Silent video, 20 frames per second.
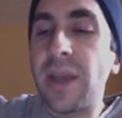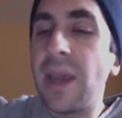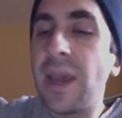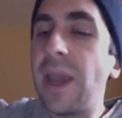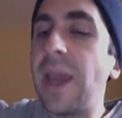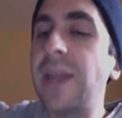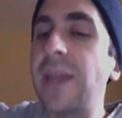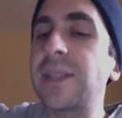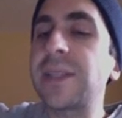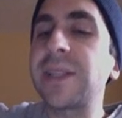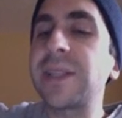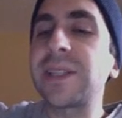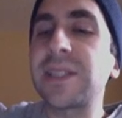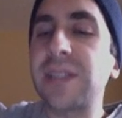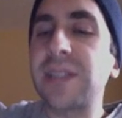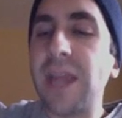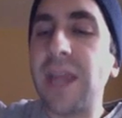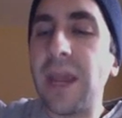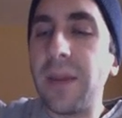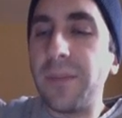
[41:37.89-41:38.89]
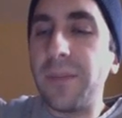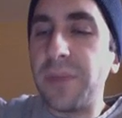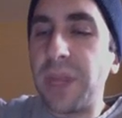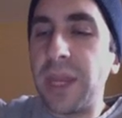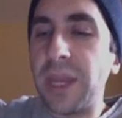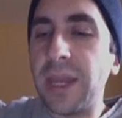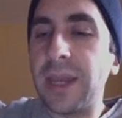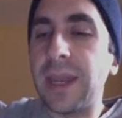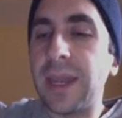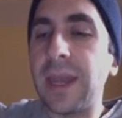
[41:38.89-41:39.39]
It's the same thing
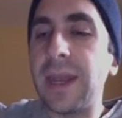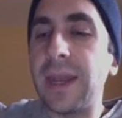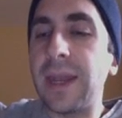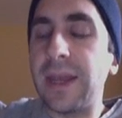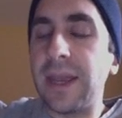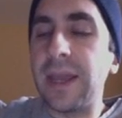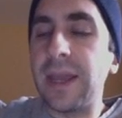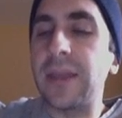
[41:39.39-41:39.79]
again and again.